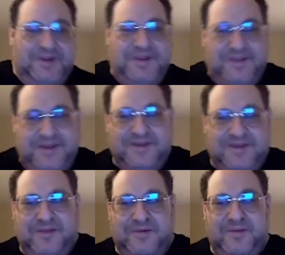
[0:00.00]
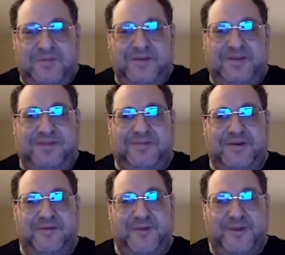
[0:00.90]
and the incident will be pretty
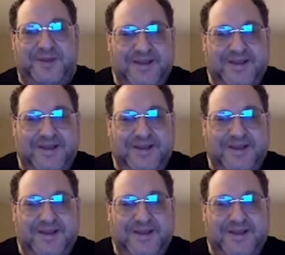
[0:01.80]
straightforward.